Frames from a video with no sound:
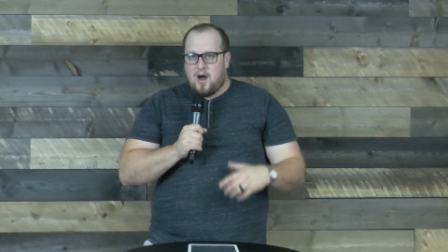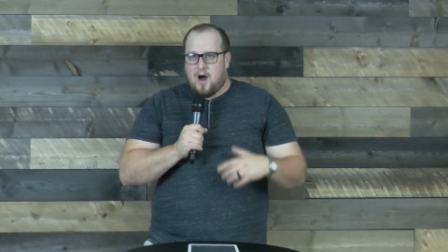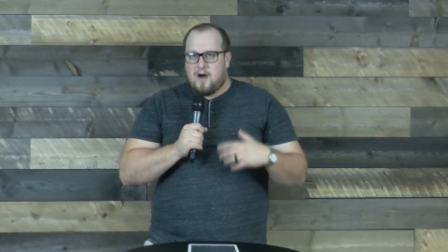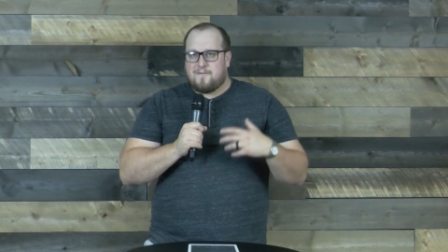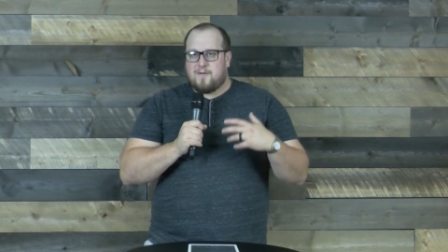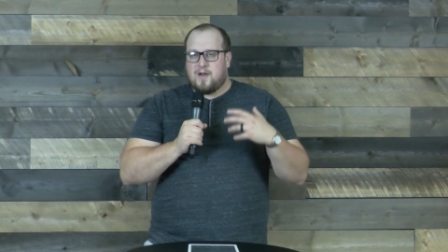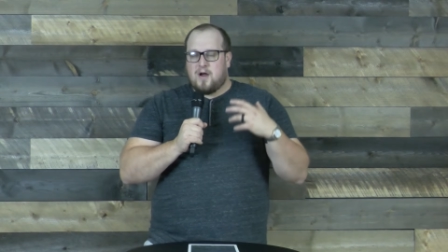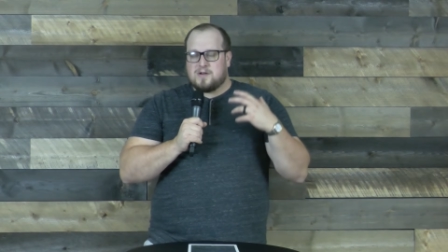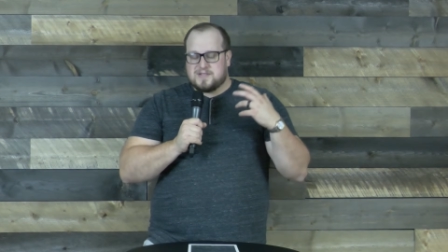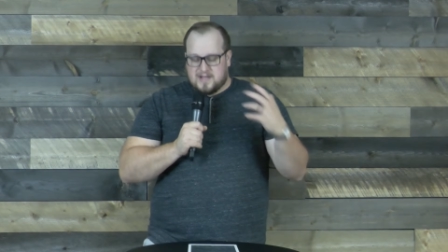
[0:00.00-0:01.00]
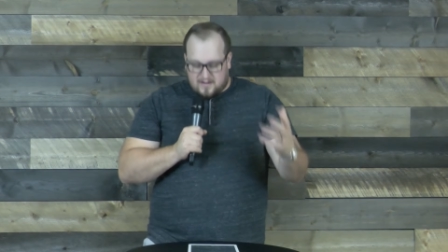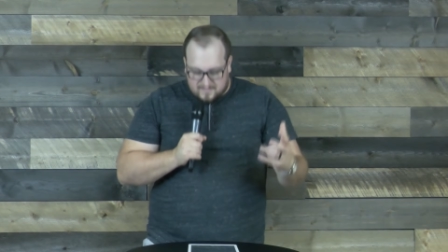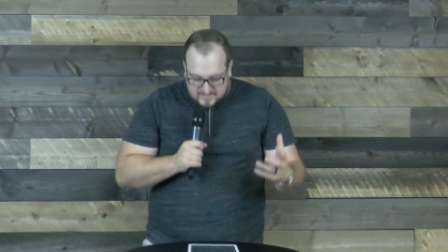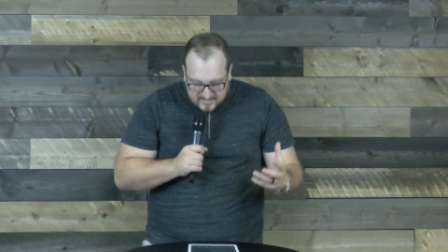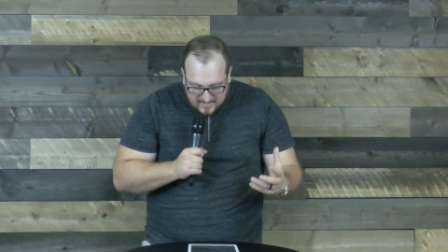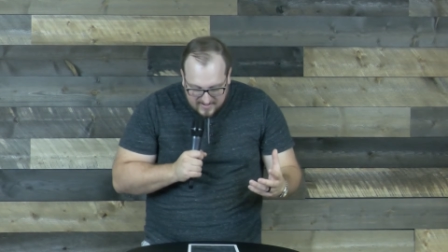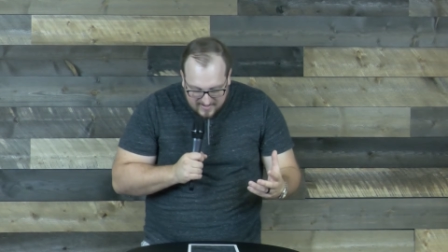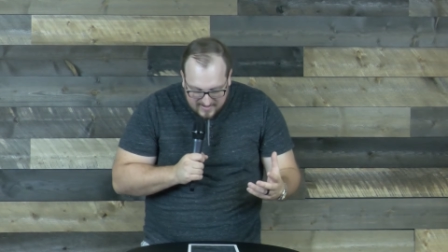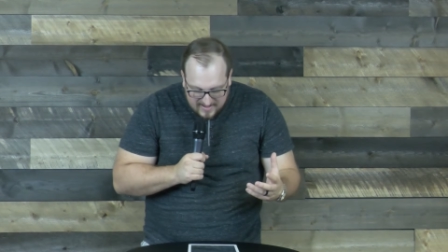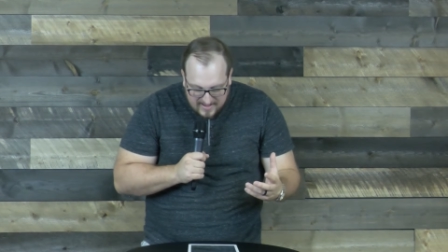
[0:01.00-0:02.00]
Offering ourselves
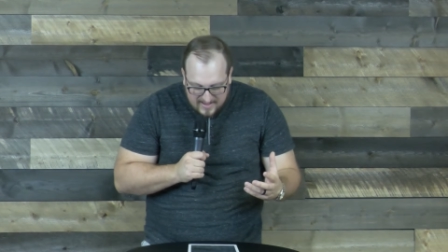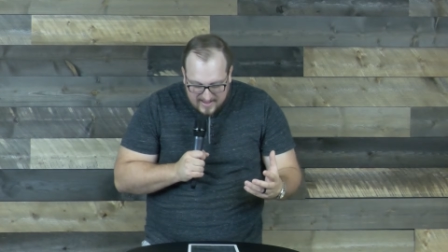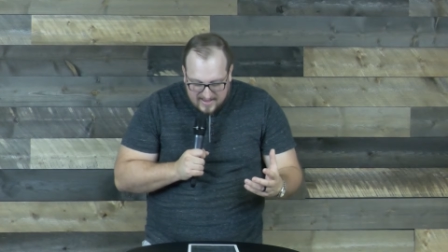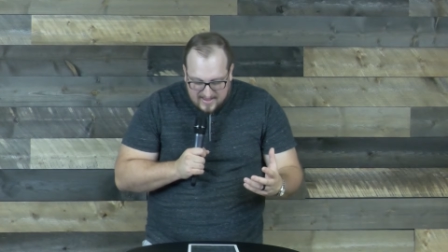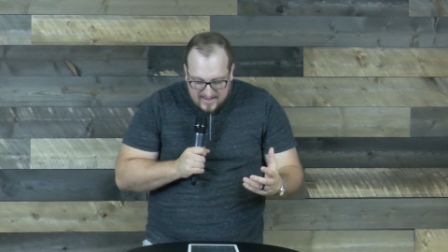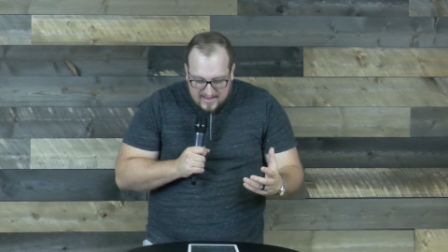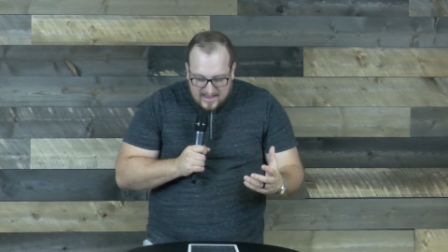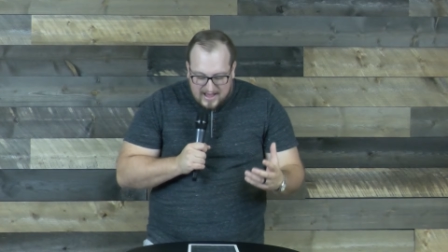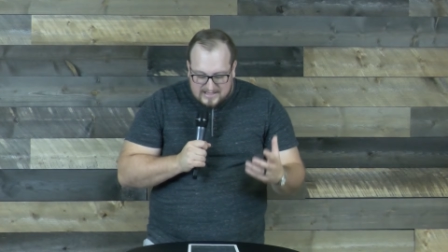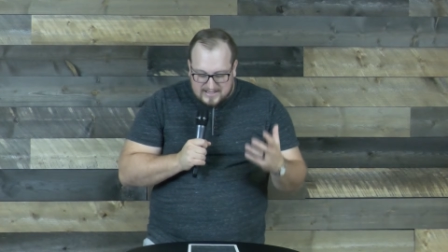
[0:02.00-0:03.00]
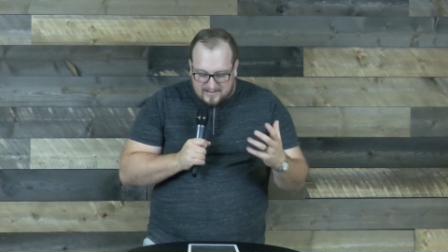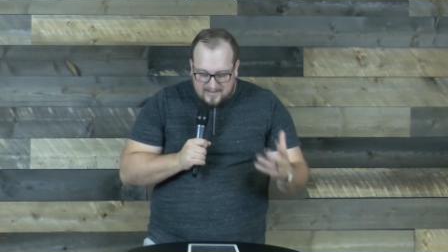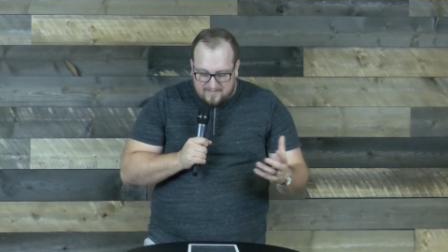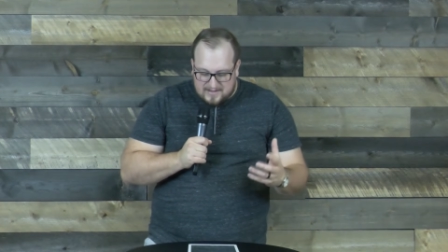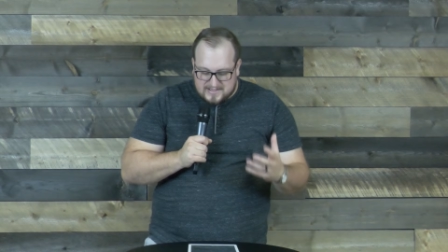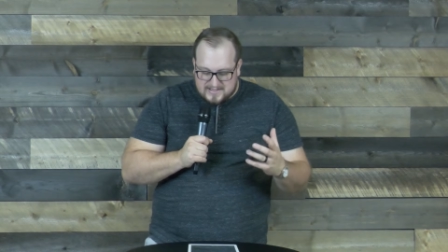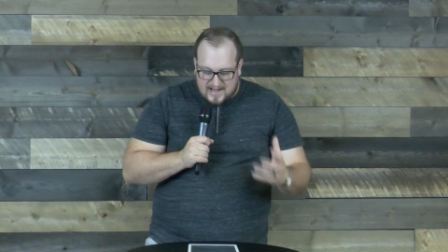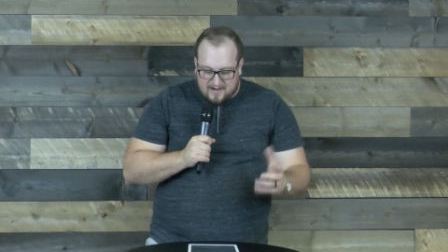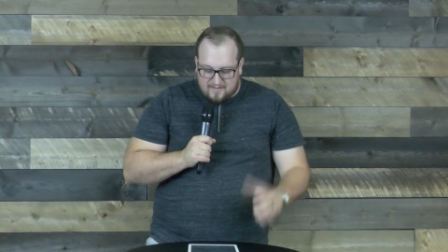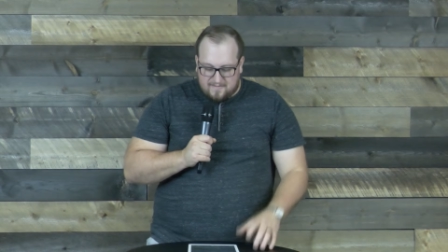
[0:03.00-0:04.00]
as a living
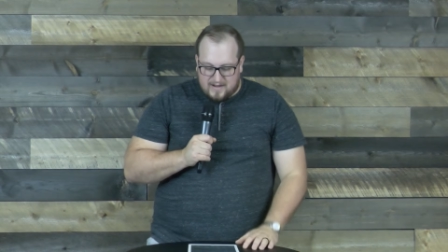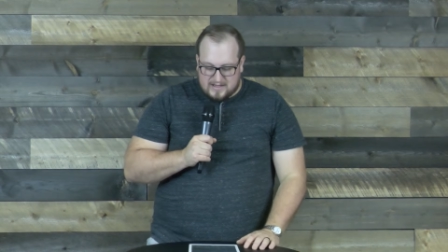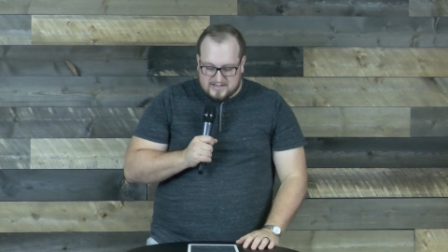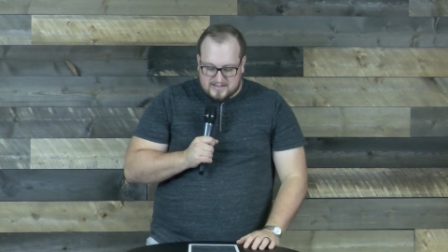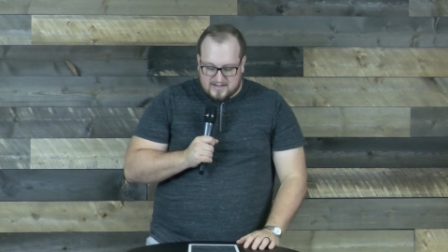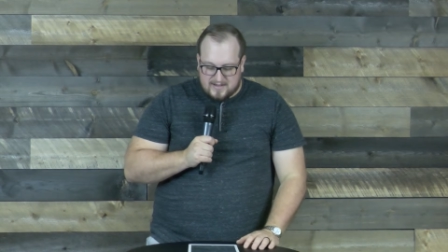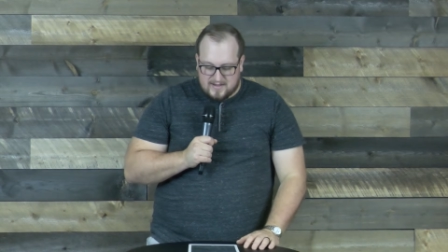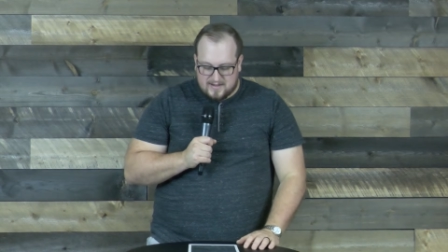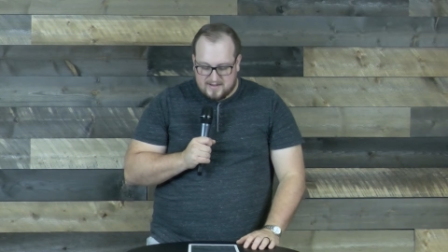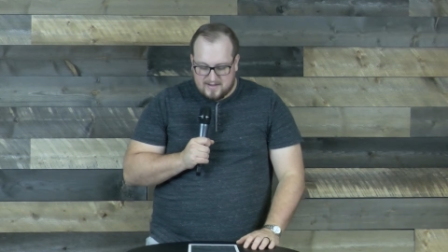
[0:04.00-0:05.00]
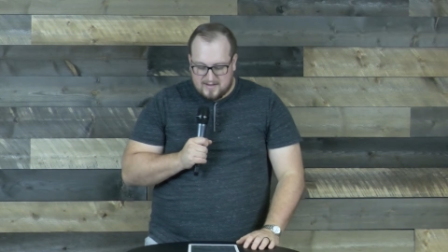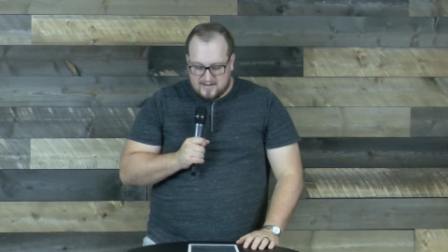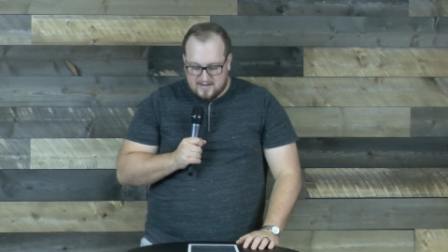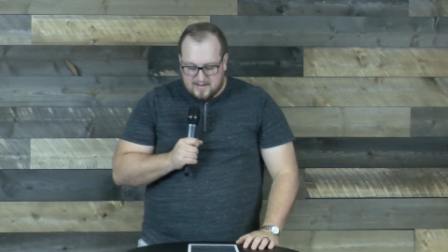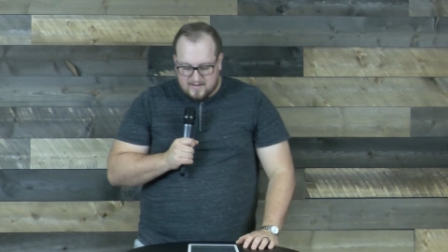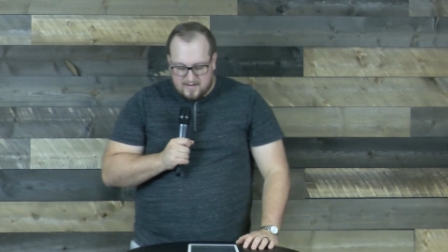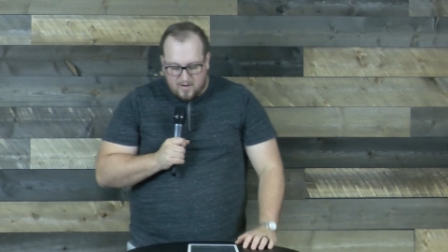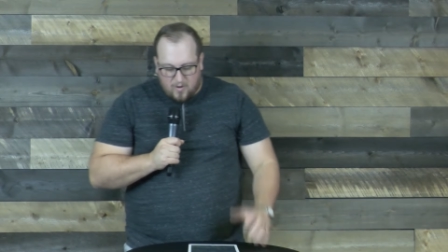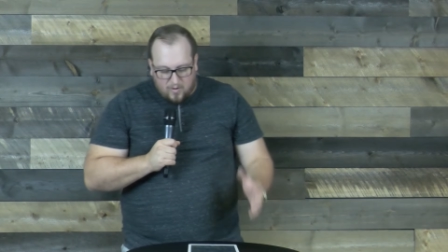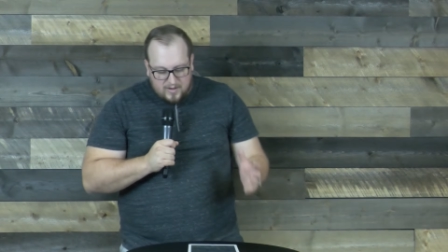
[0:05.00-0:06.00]
sacrifice,
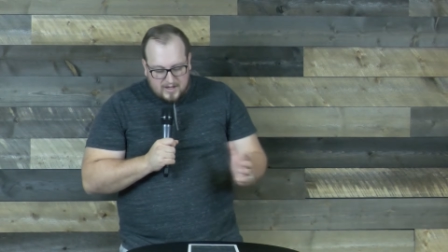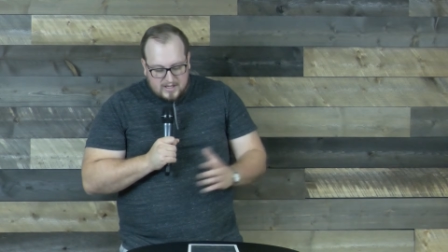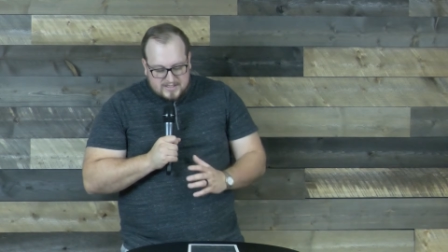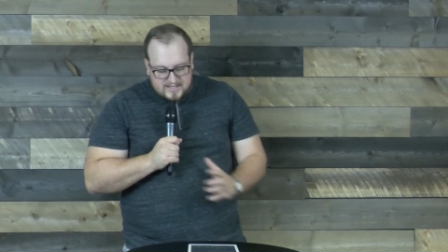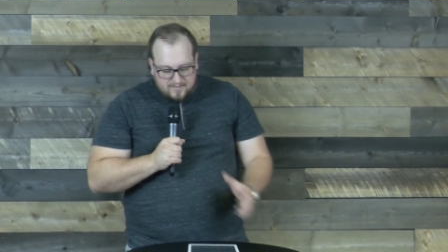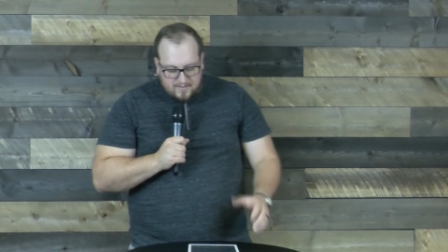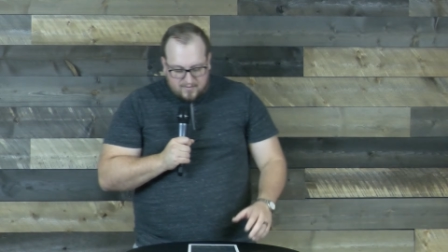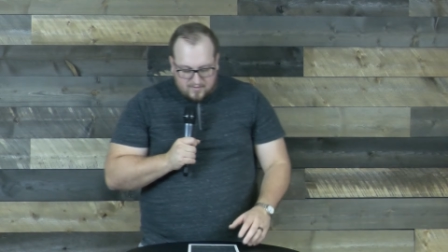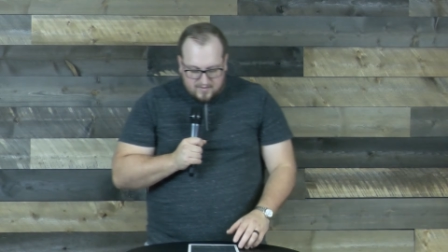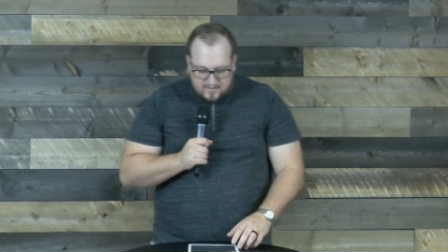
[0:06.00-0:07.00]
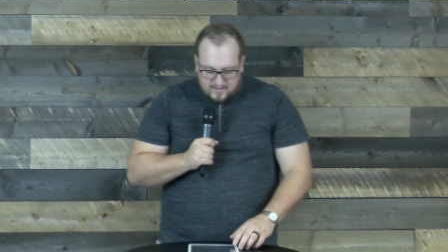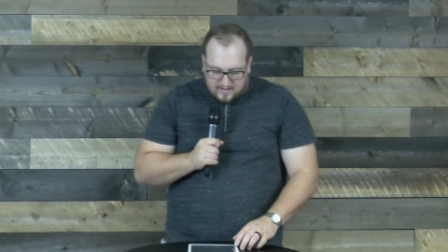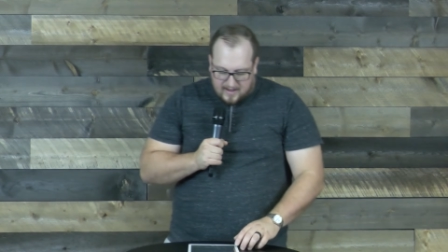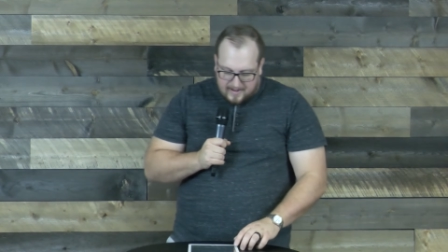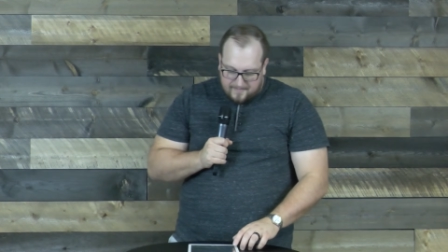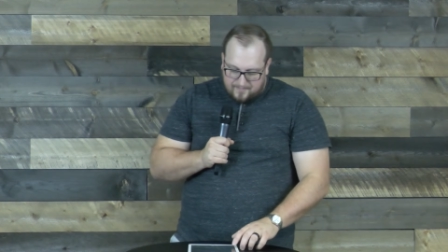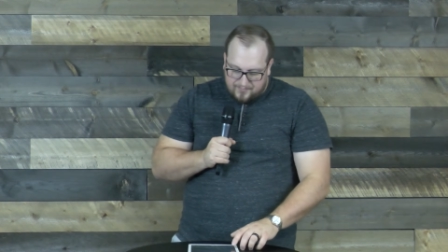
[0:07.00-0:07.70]
holy and acceptable to God.